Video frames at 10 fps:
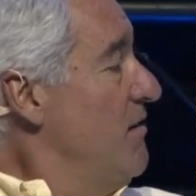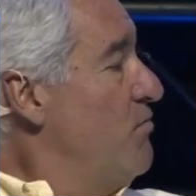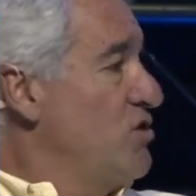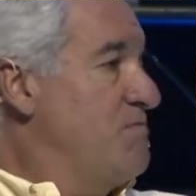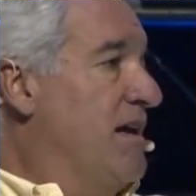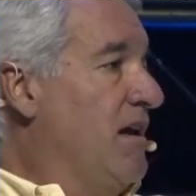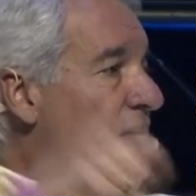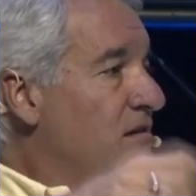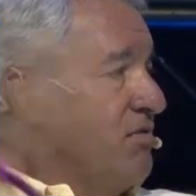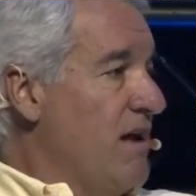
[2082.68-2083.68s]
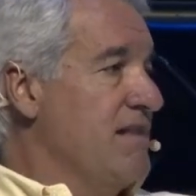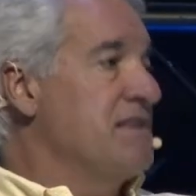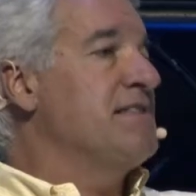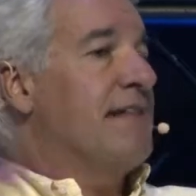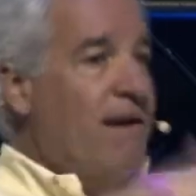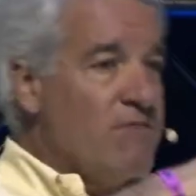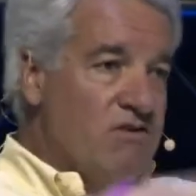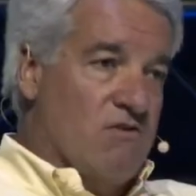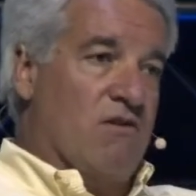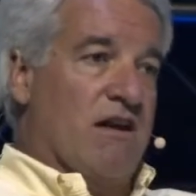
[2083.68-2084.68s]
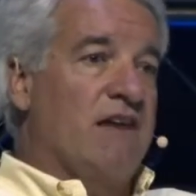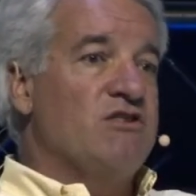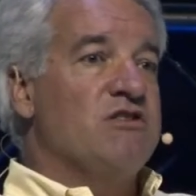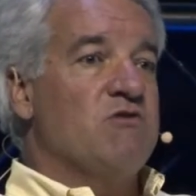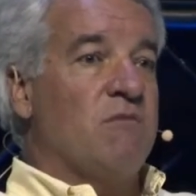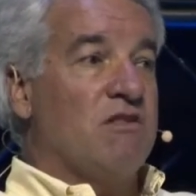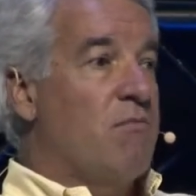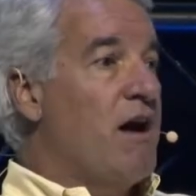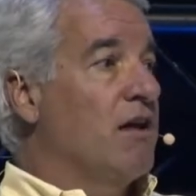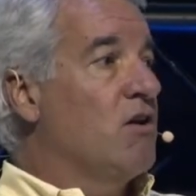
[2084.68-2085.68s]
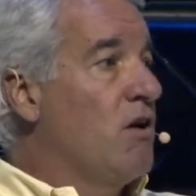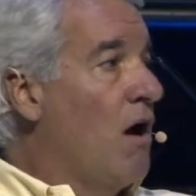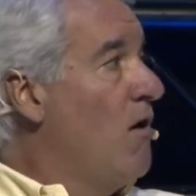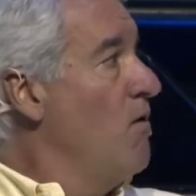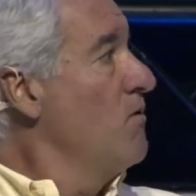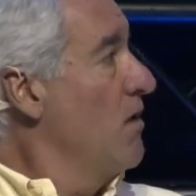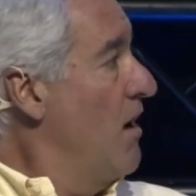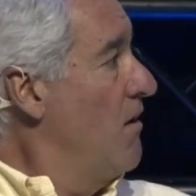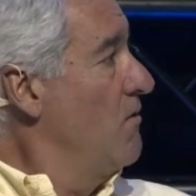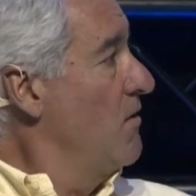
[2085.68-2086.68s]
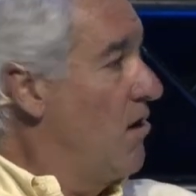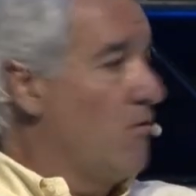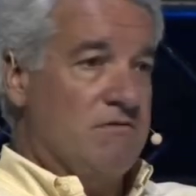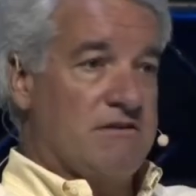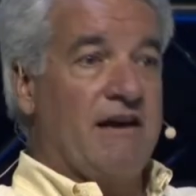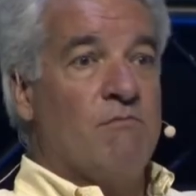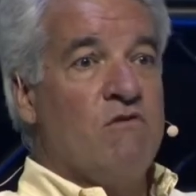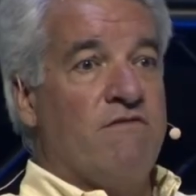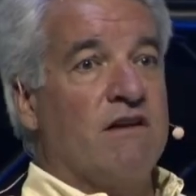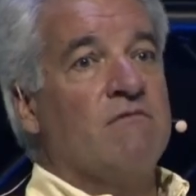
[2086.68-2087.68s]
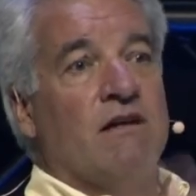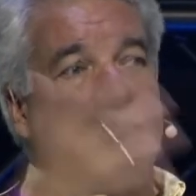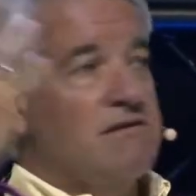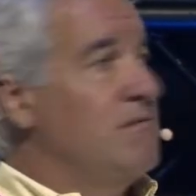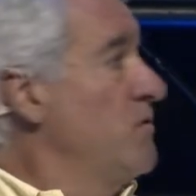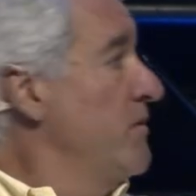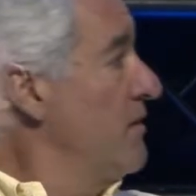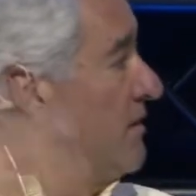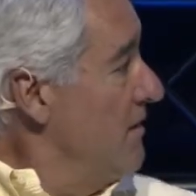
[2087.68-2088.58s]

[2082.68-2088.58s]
They pushed me into the plane. They slammed the door, and I just screamed at the pilot, "Go, go, go." It's like a movie. Well, it is a movie.